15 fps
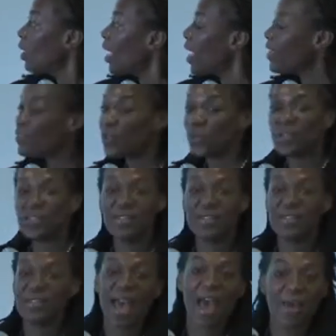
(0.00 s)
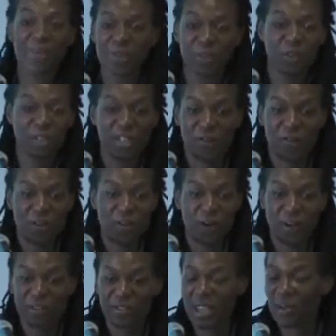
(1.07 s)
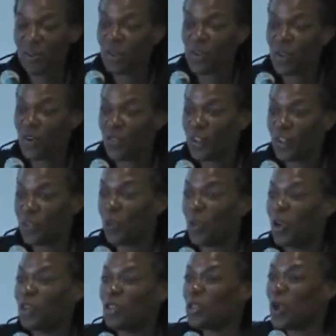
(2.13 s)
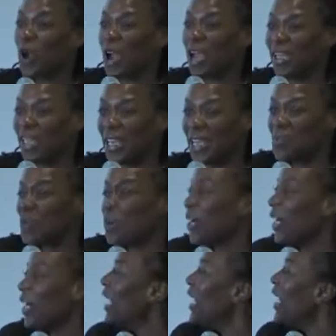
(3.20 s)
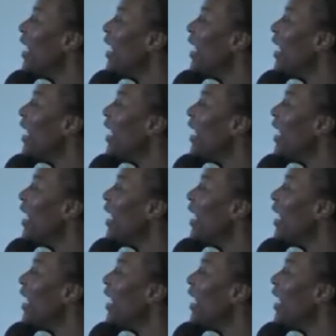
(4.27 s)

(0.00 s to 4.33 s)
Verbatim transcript: And so this, this absolutely never works. I don't even know if it's worth trying anymore.